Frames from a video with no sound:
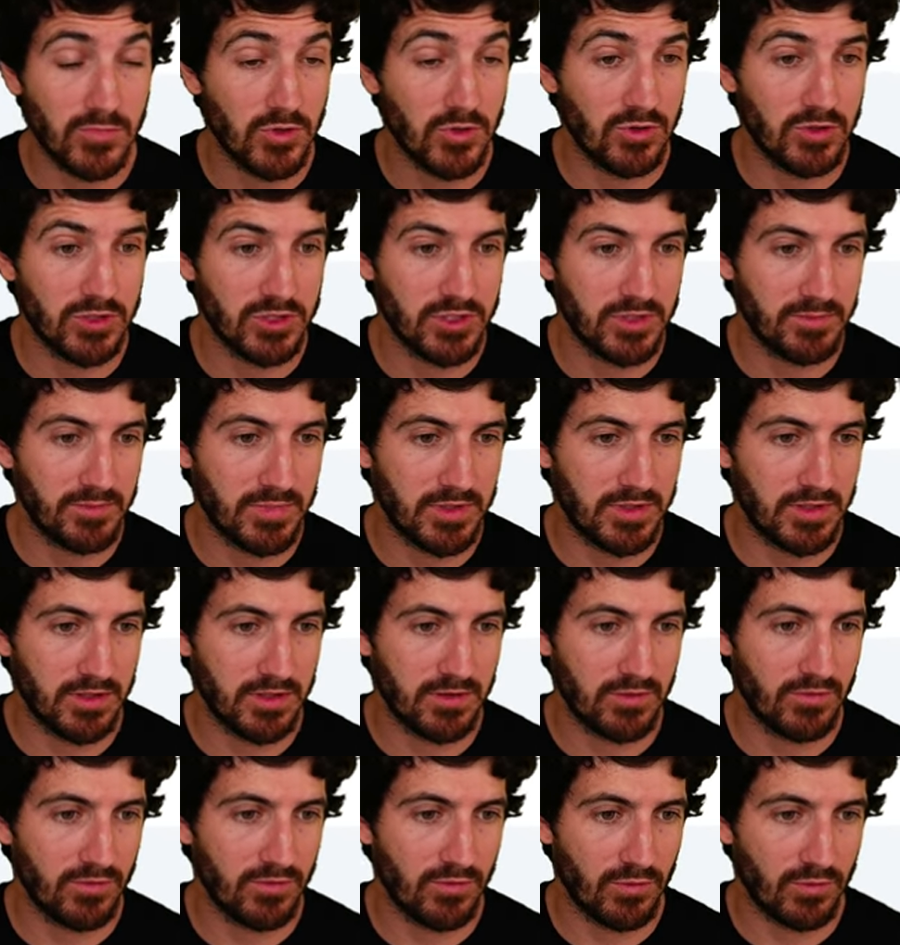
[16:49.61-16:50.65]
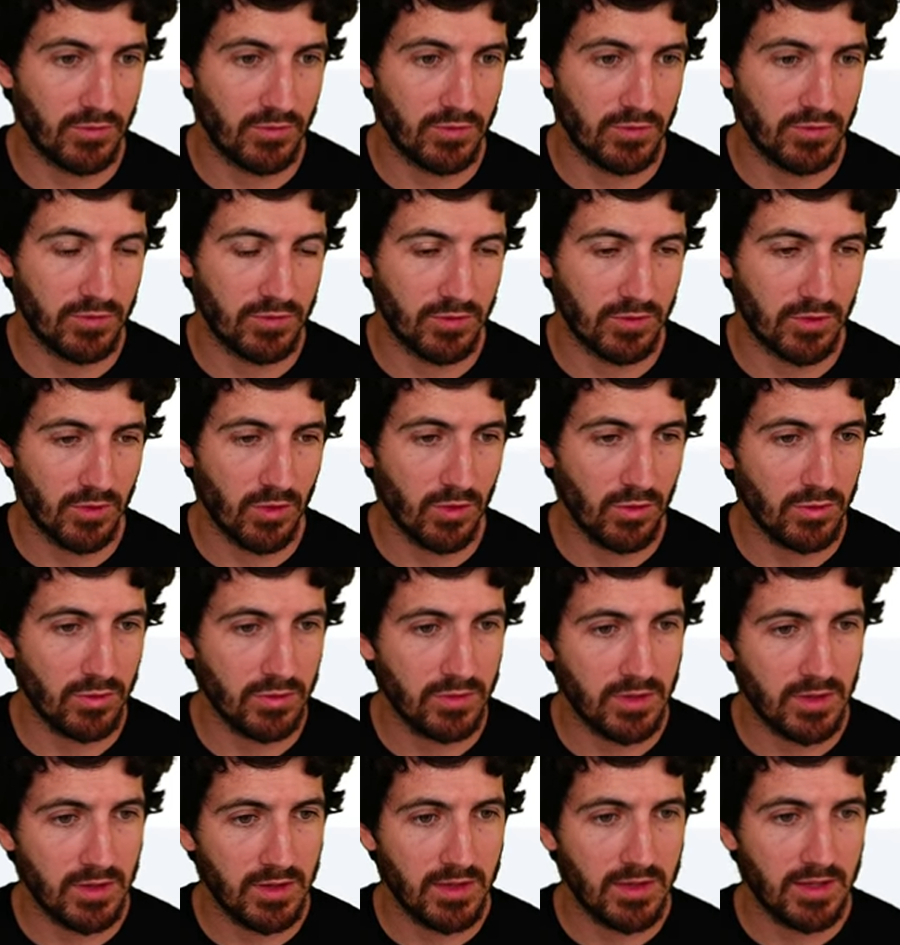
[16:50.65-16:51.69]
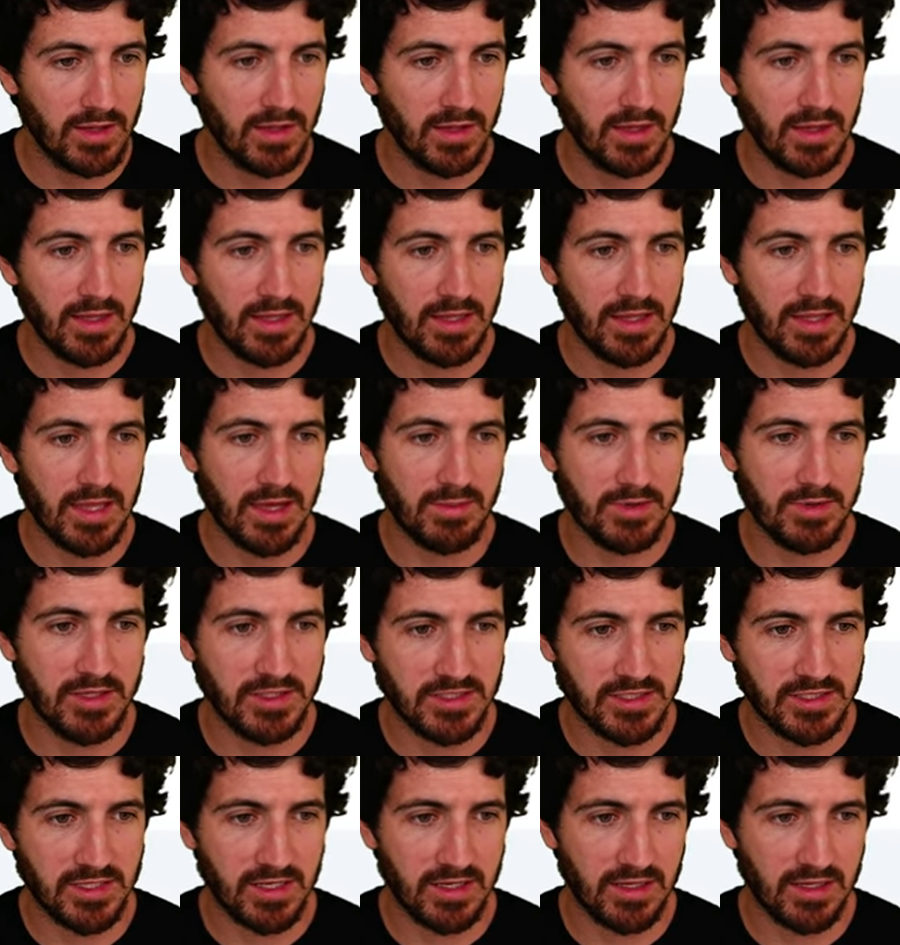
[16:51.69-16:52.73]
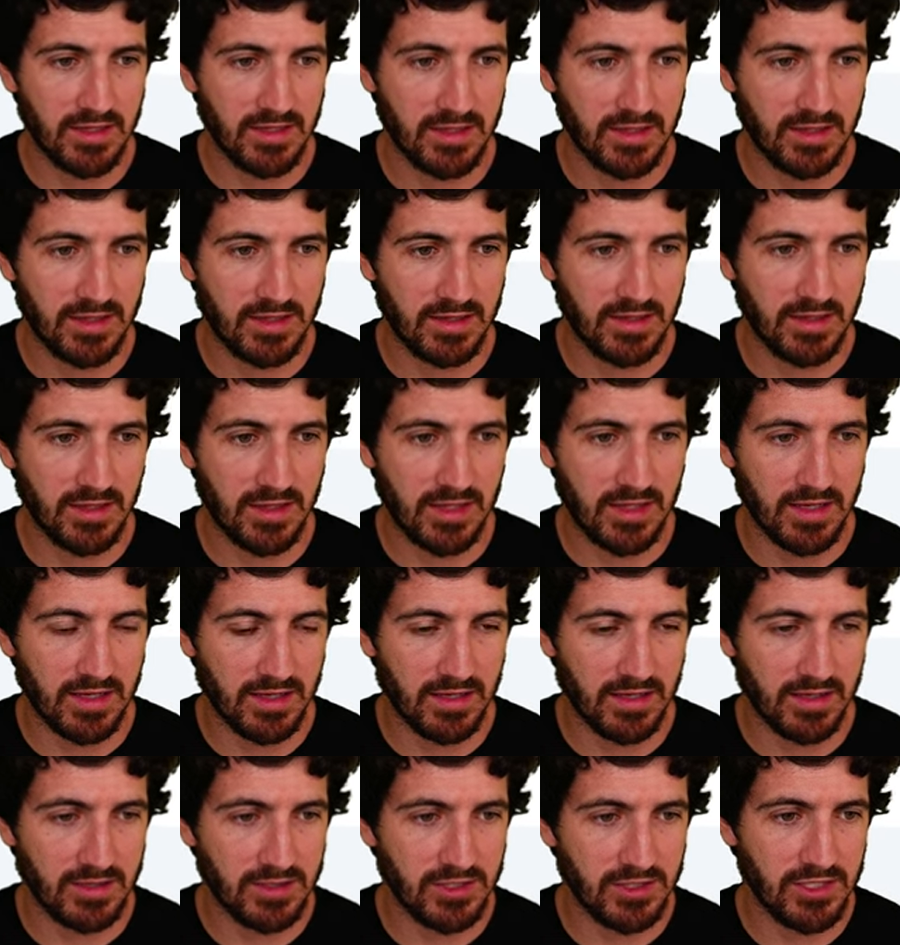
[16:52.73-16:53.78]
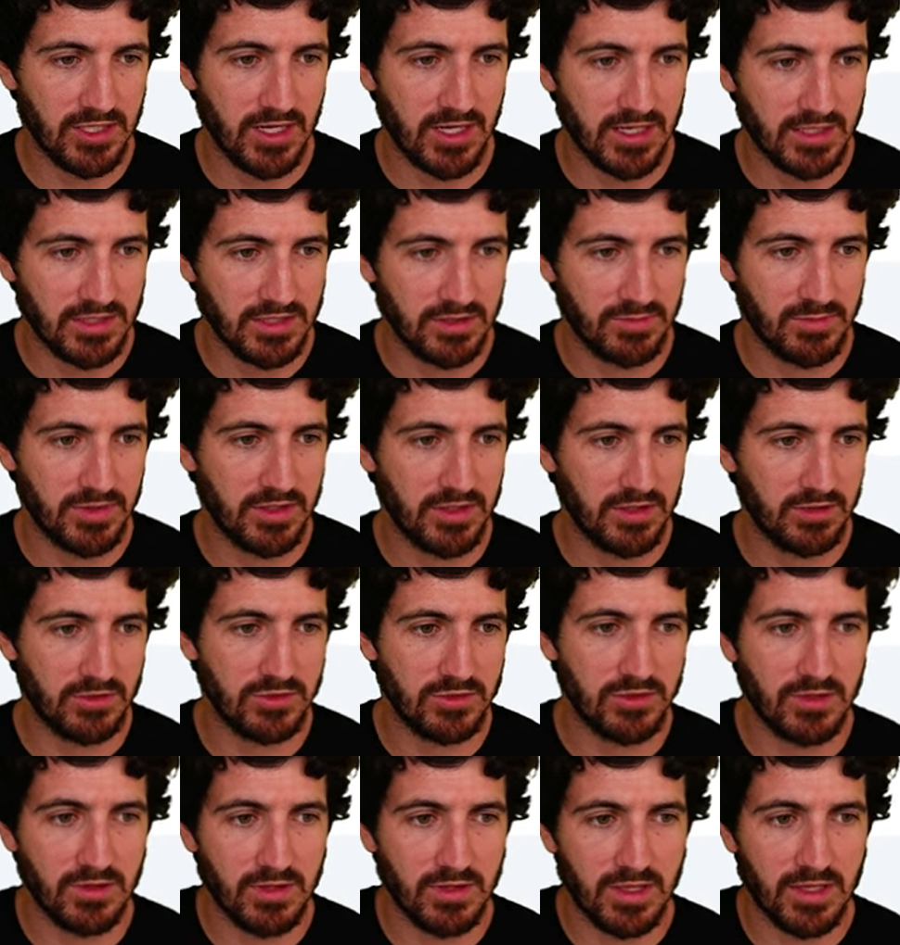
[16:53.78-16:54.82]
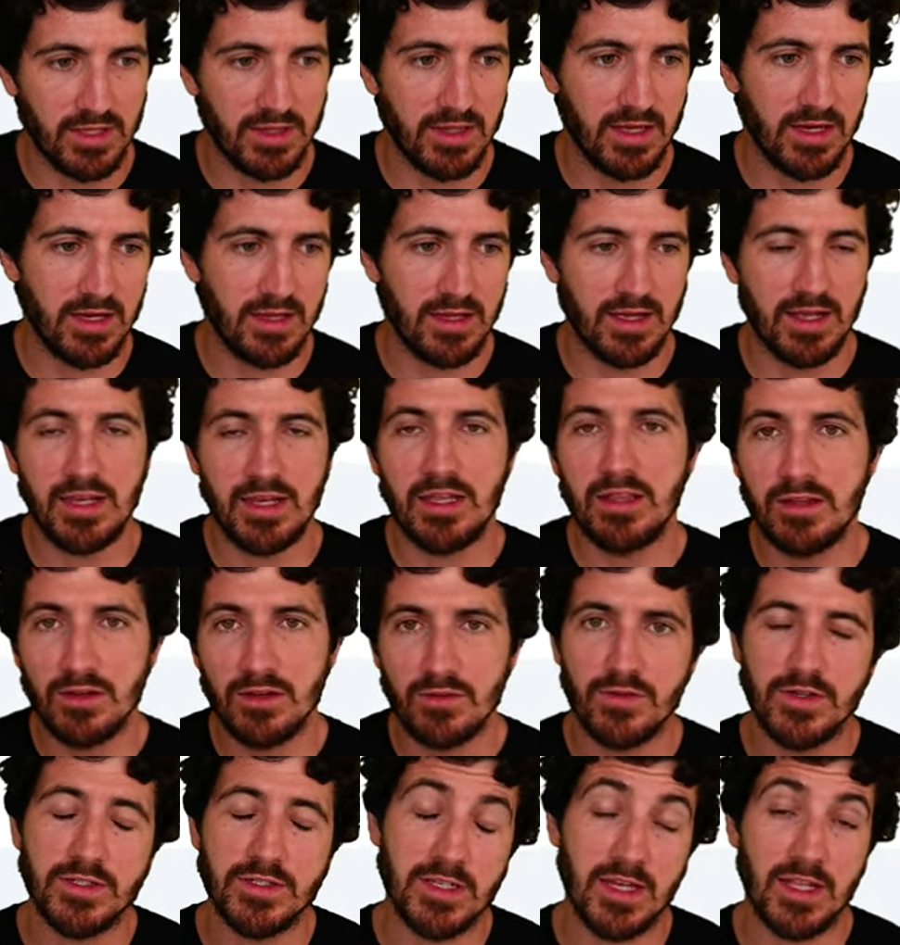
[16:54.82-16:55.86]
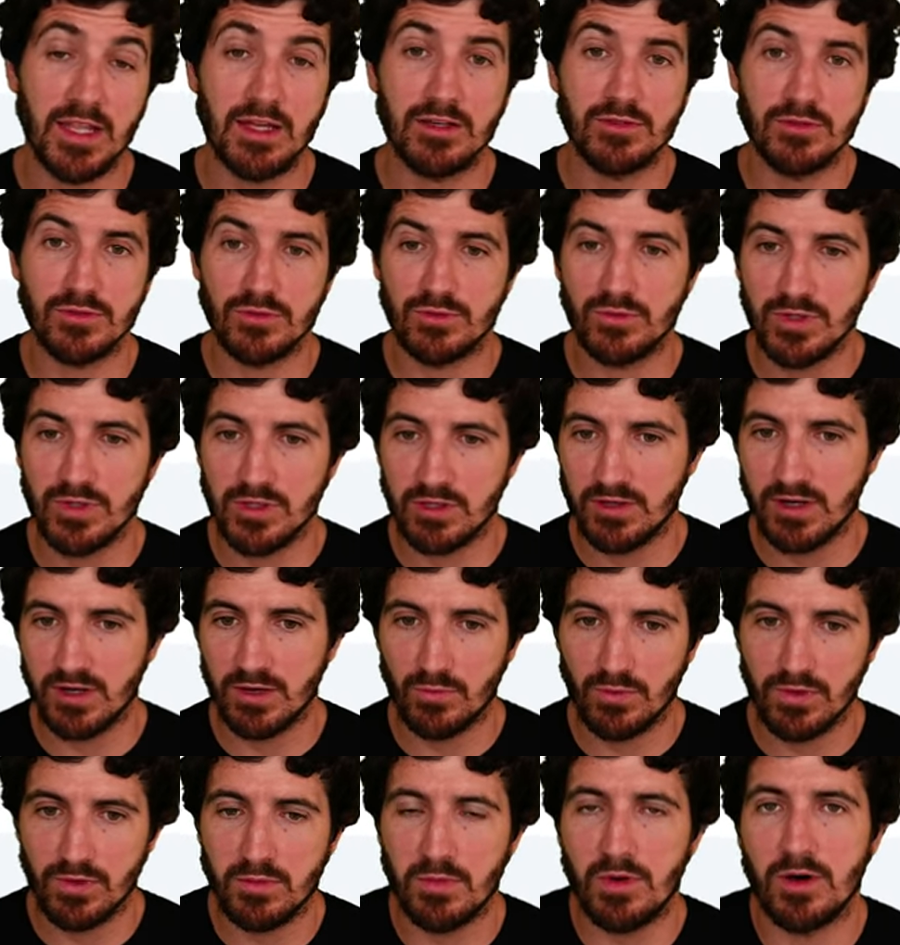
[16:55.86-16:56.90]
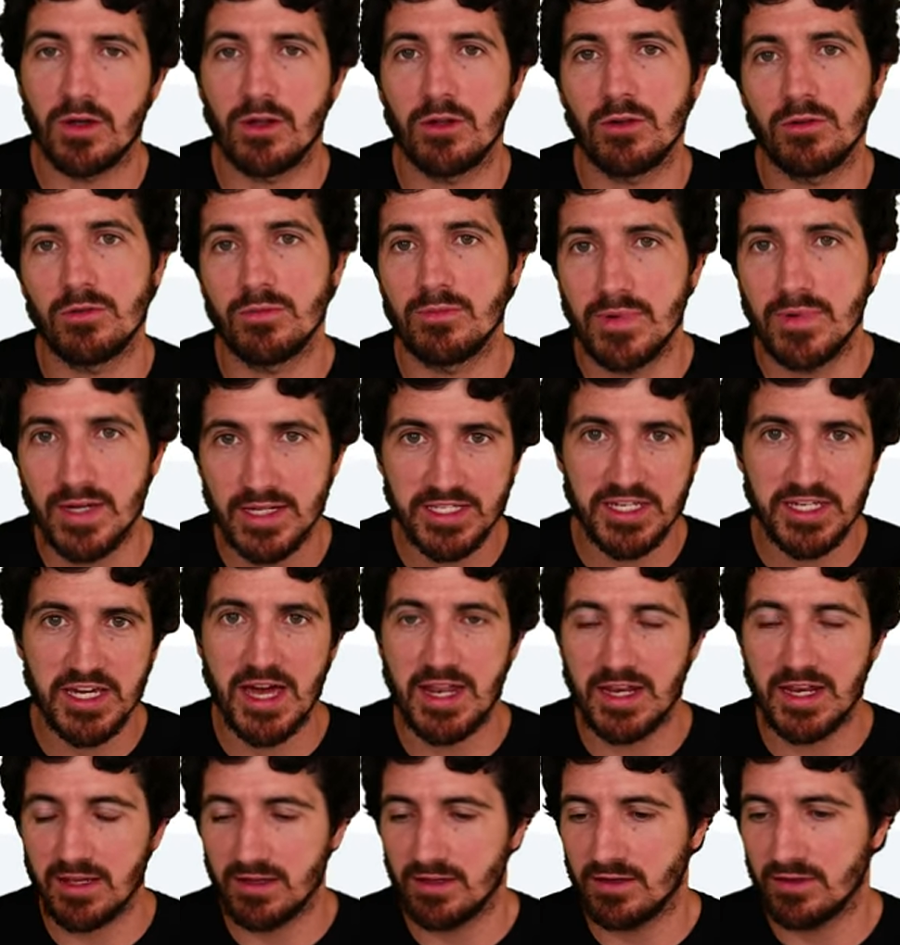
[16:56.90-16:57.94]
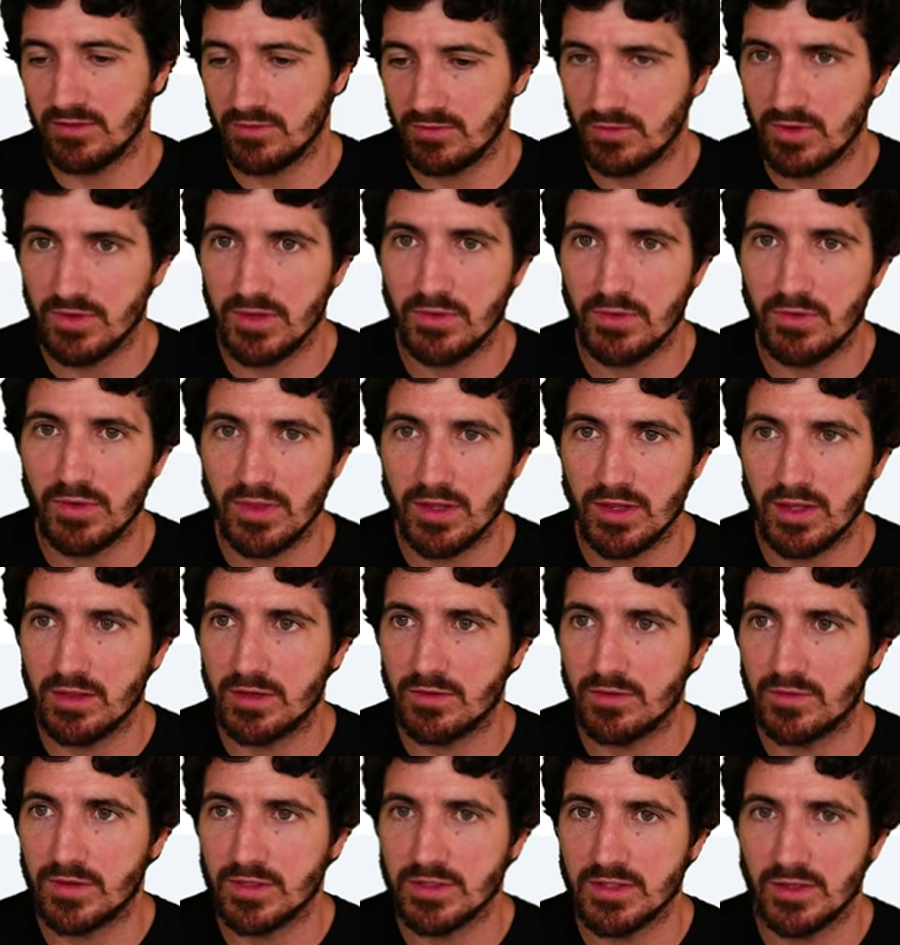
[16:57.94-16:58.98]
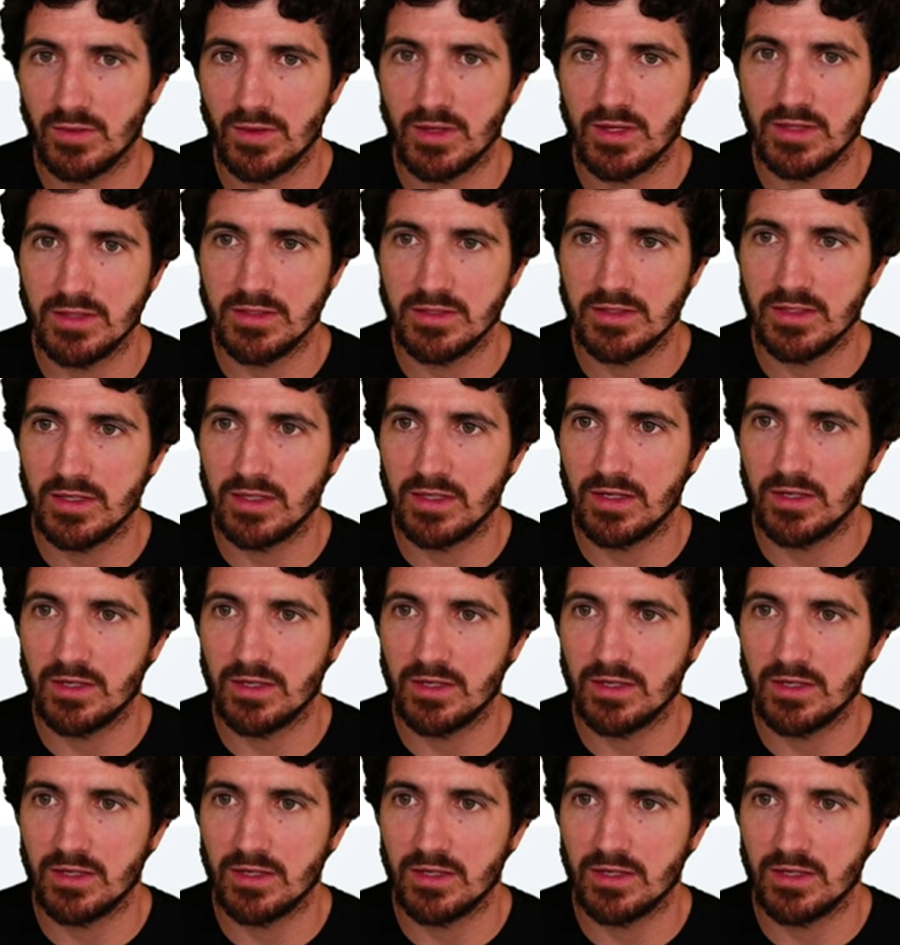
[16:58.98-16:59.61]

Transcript: GPT for code, and Llama chat like ChatGPT or something like that. An interface that allows you to interact with the model by chatting, right, with the interface that you can see